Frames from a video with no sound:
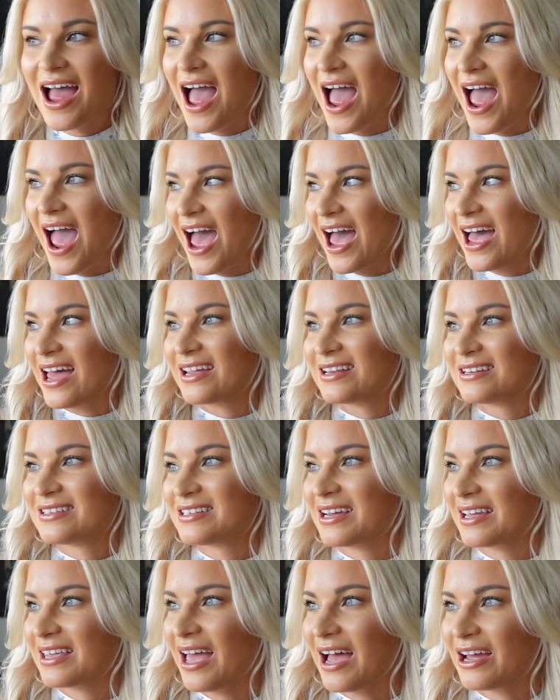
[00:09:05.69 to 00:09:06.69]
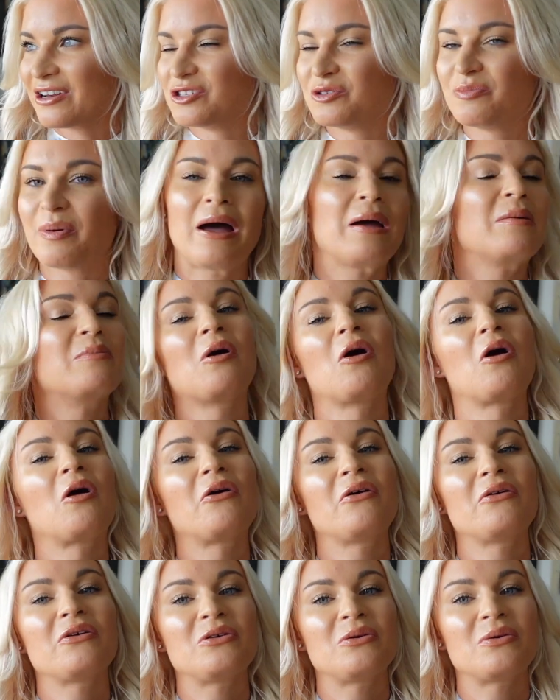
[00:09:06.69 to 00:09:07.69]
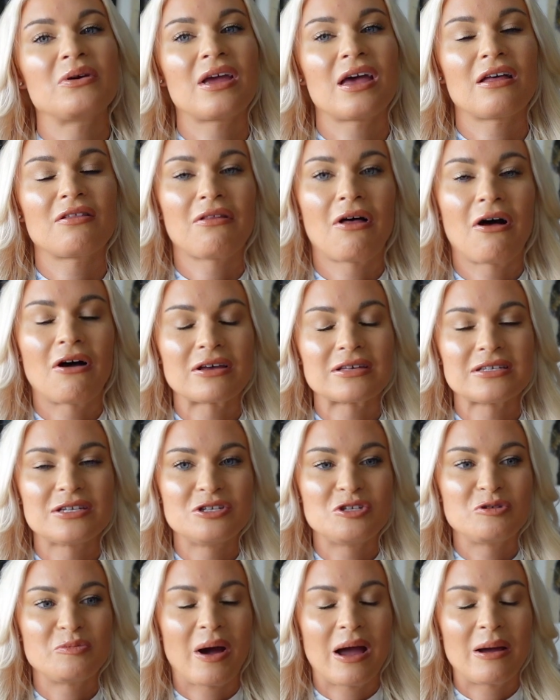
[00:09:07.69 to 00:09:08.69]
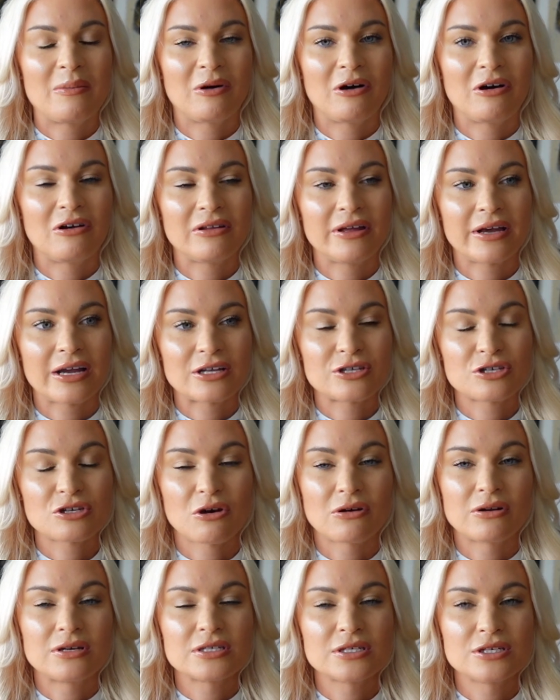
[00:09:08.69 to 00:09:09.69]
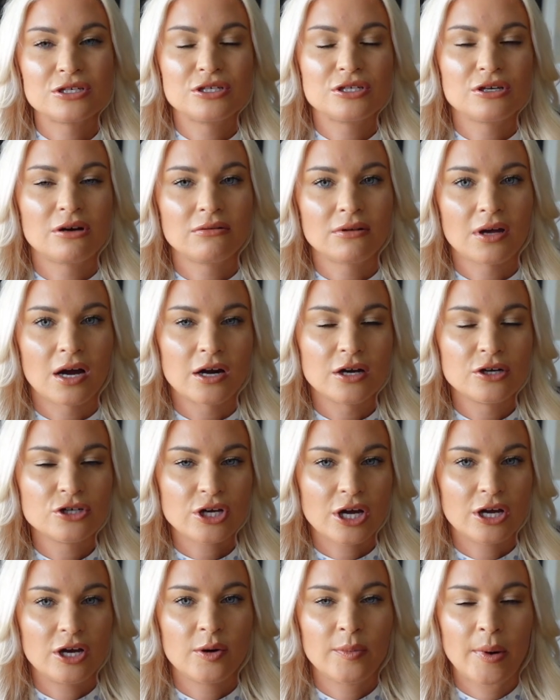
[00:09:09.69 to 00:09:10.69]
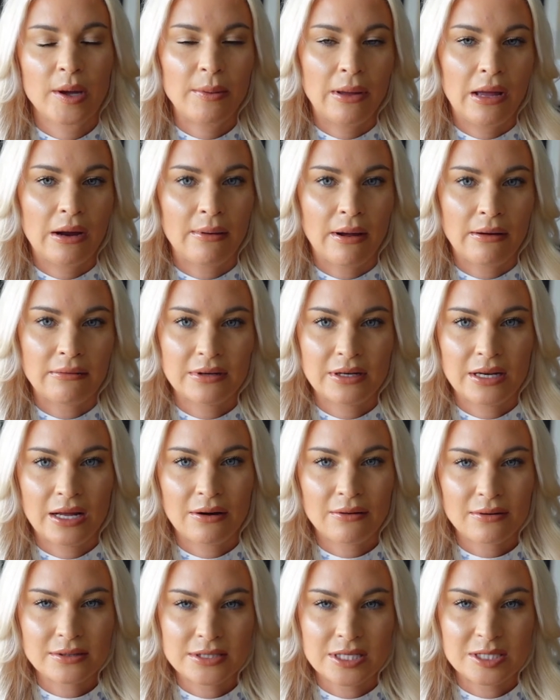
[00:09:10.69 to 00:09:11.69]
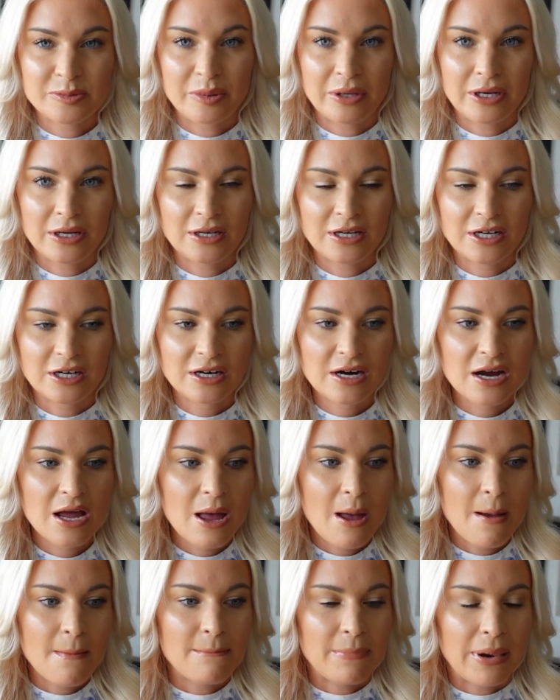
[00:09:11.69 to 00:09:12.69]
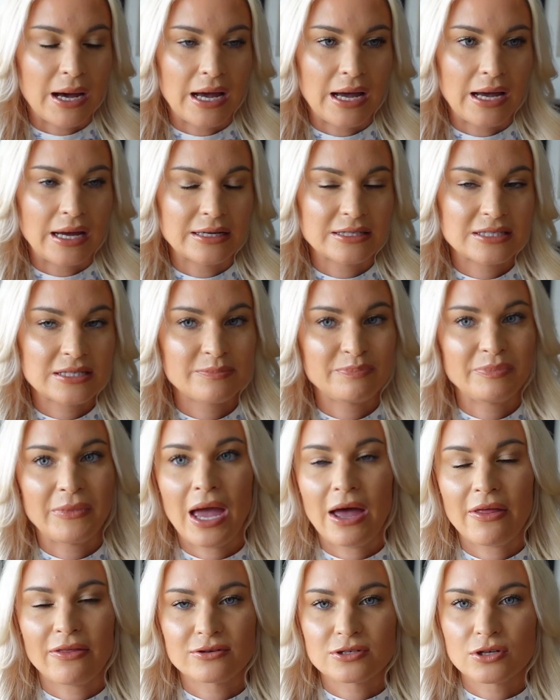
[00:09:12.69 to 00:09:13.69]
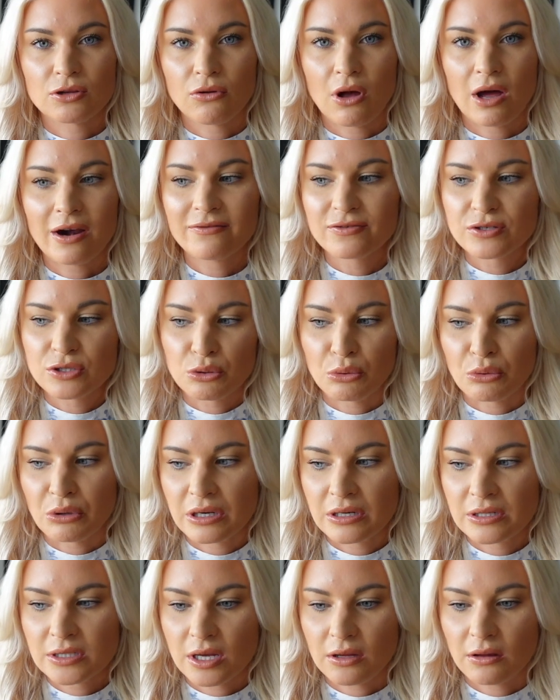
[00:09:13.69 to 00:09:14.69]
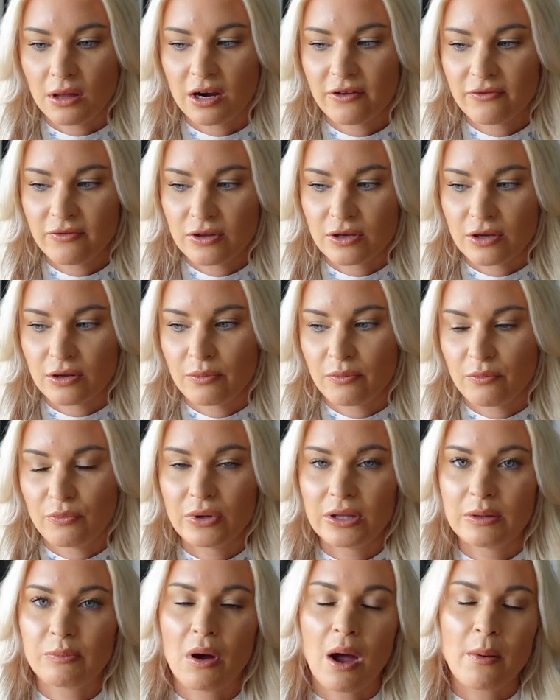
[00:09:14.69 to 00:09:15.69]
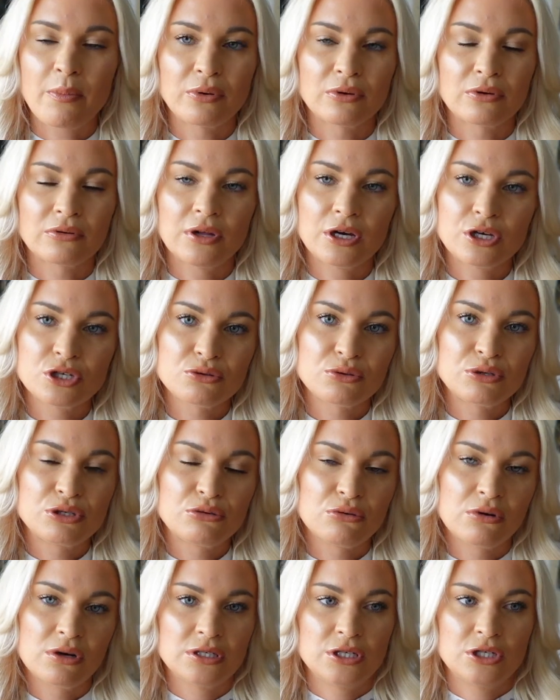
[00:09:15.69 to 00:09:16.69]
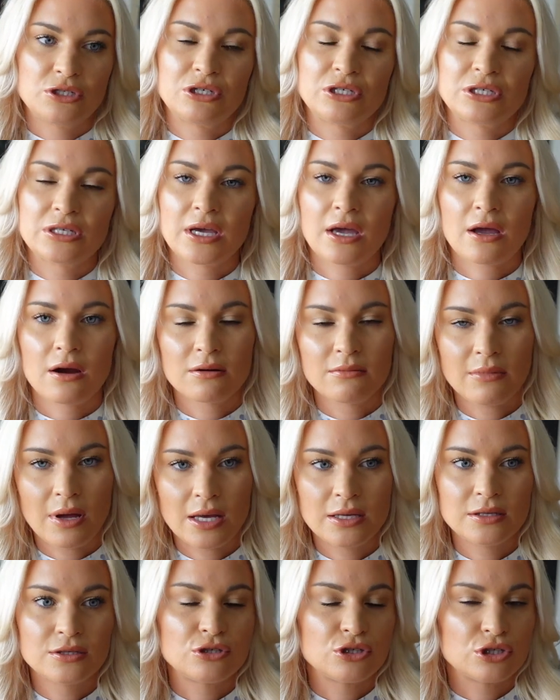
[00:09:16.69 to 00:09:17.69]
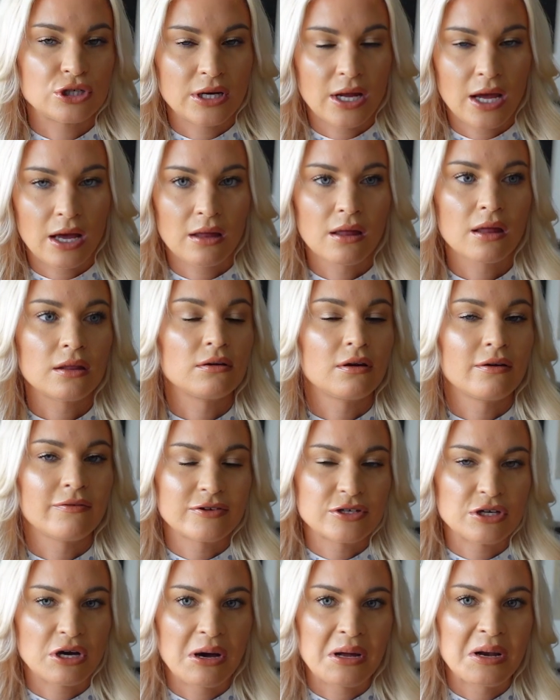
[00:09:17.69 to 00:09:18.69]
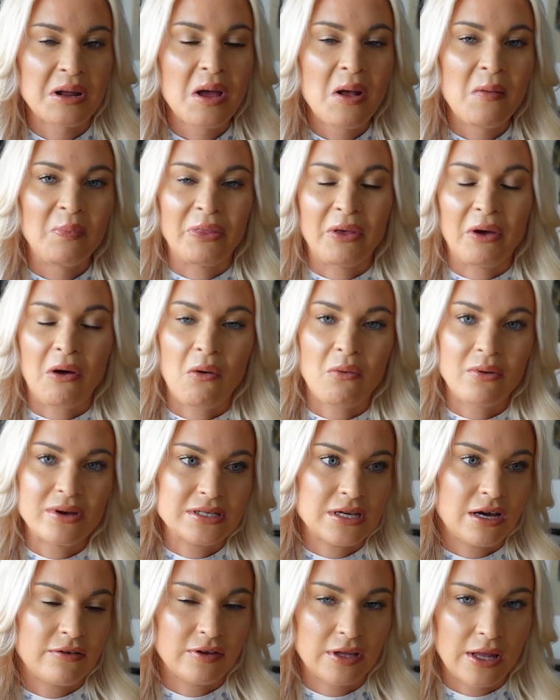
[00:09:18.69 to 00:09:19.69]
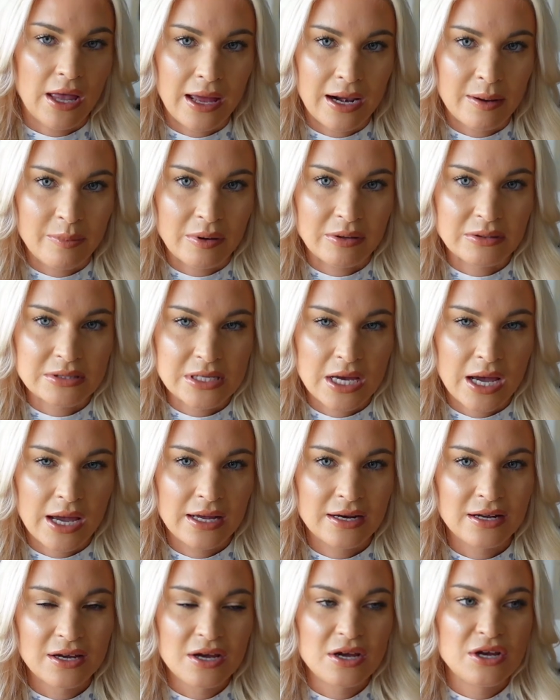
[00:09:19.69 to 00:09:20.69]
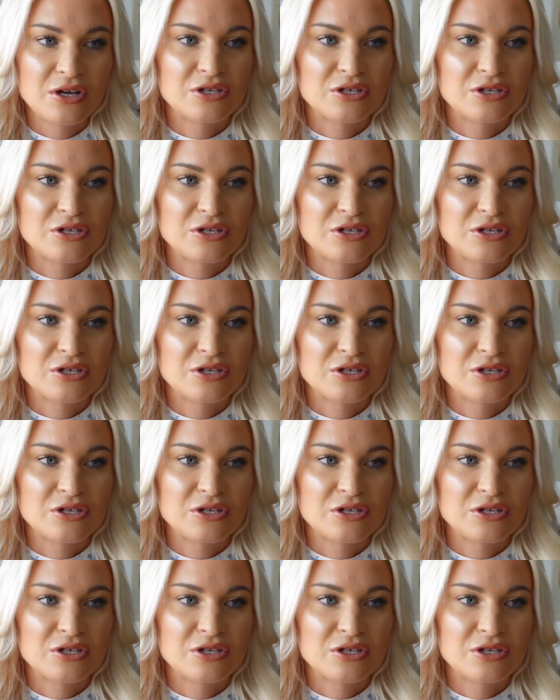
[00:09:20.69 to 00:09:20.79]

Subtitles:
And yeah, Dubai Mall, you can get lost in Dubai Mall. Like, it's honestly so large. I know my way around it now because it's been a year, but yeah, there's a lot of stores. A lot of the really popular luxury stores, such as like Hermes, Chanel, Louis Vuitton, they'll always have a lineup outside.